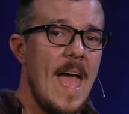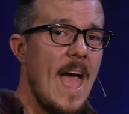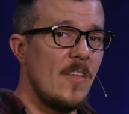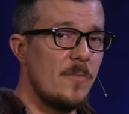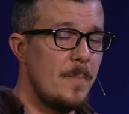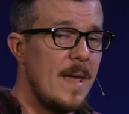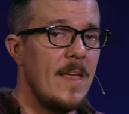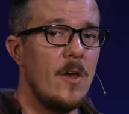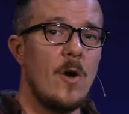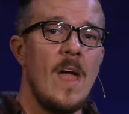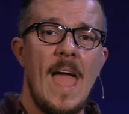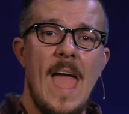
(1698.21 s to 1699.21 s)
as
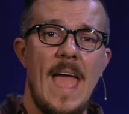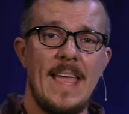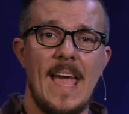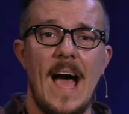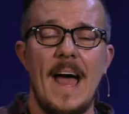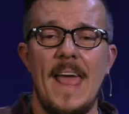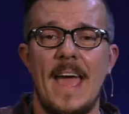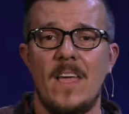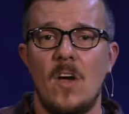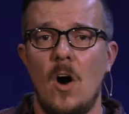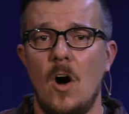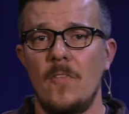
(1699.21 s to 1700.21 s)
peter and god had
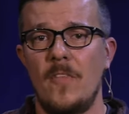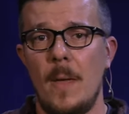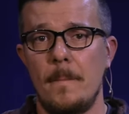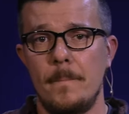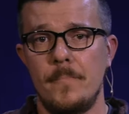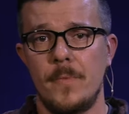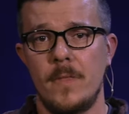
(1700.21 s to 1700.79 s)
called them